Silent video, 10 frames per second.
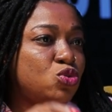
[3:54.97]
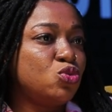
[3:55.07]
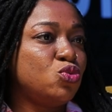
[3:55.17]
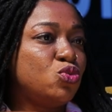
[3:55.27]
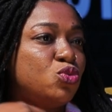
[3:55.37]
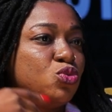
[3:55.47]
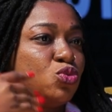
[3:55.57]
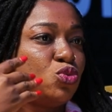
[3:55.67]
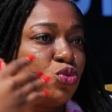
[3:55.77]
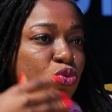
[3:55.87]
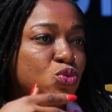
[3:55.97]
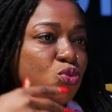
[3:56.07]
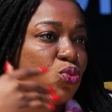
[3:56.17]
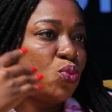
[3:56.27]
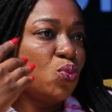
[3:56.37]
to
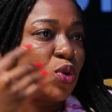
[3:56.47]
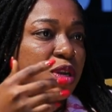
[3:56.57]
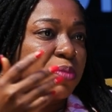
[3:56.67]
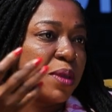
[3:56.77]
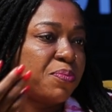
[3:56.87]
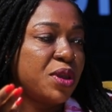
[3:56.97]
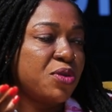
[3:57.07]
do what better. My